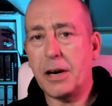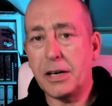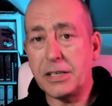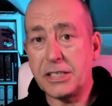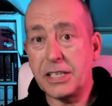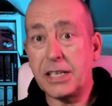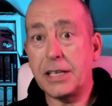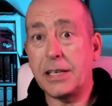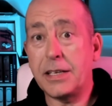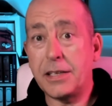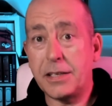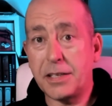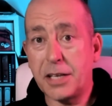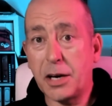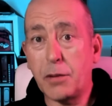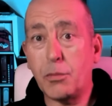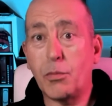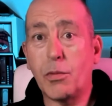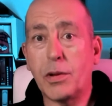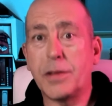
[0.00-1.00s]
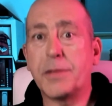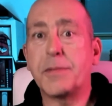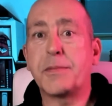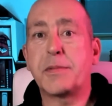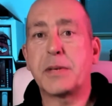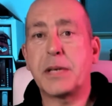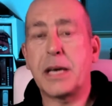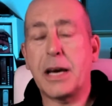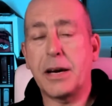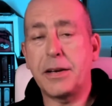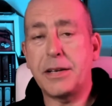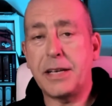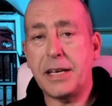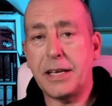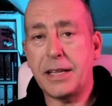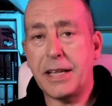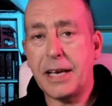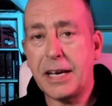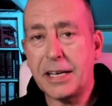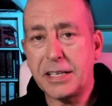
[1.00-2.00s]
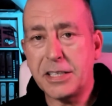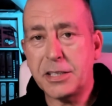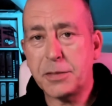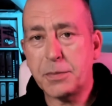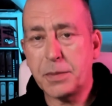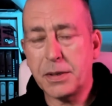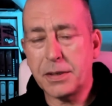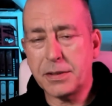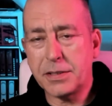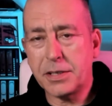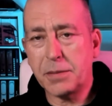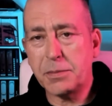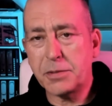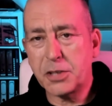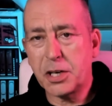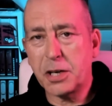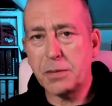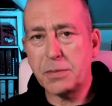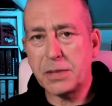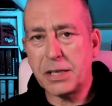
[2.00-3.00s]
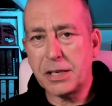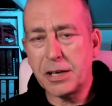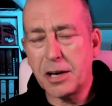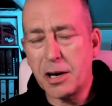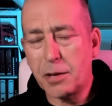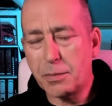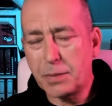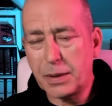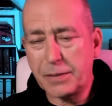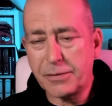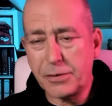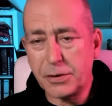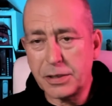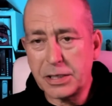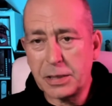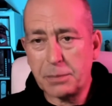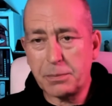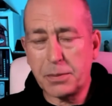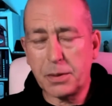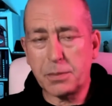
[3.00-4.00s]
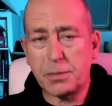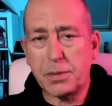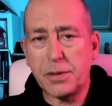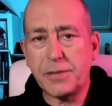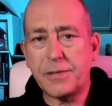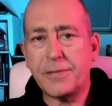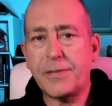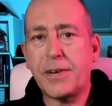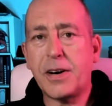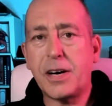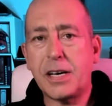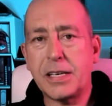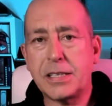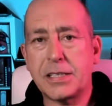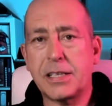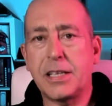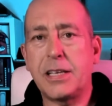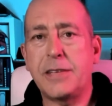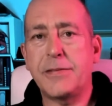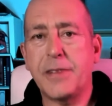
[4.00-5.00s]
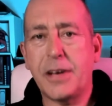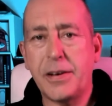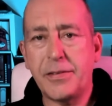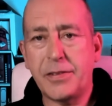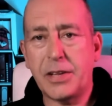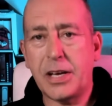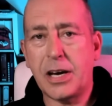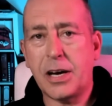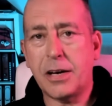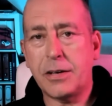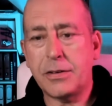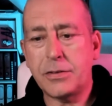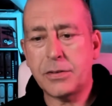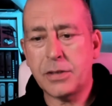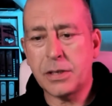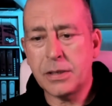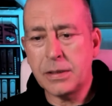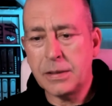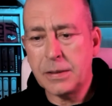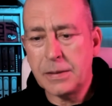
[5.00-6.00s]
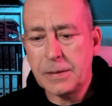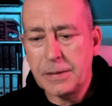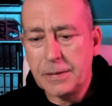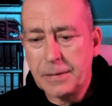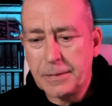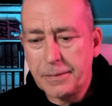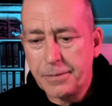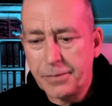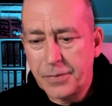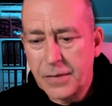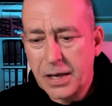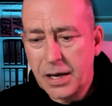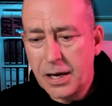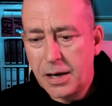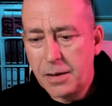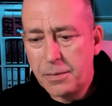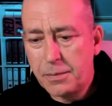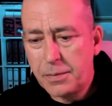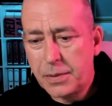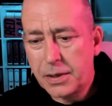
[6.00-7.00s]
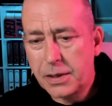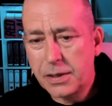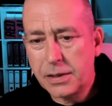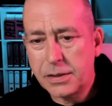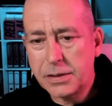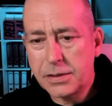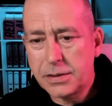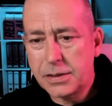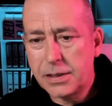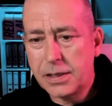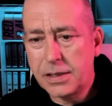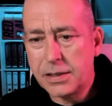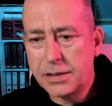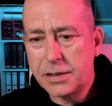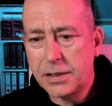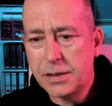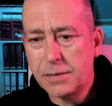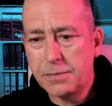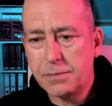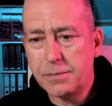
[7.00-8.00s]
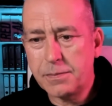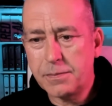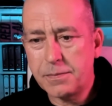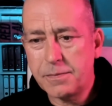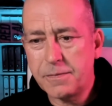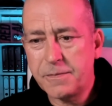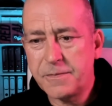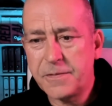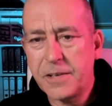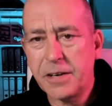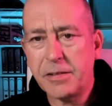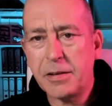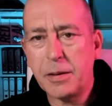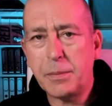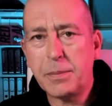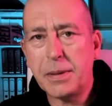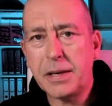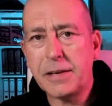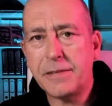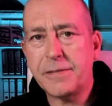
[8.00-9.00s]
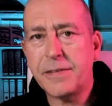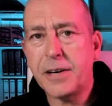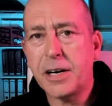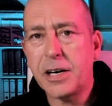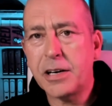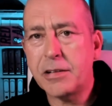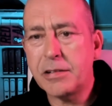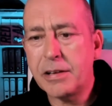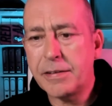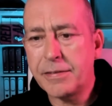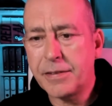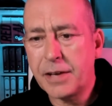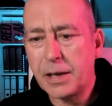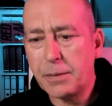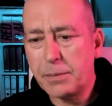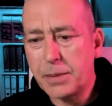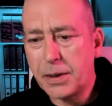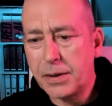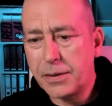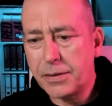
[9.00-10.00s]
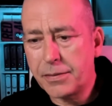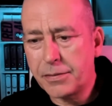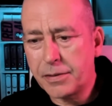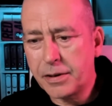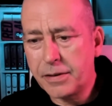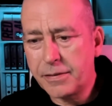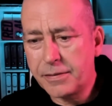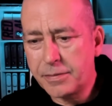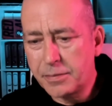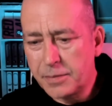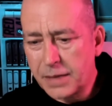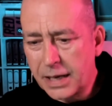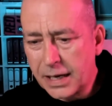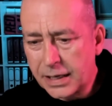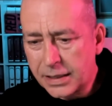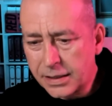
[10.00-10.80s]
ideally you don't want them to go near the headers, but sometimes it can't be avoided. But put fire sleeve over the hose, because it's a very big fire if they burn through from the